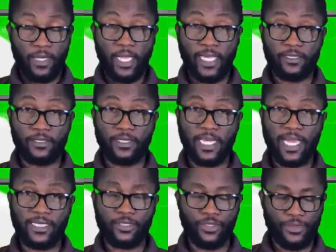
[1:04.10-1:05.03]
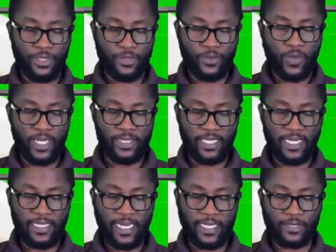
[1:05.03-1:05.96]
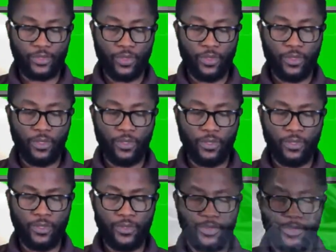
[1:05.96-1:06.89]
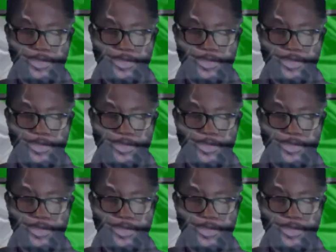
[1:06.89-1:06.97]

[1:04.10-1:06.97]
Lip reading: And to the last story, one day as Oro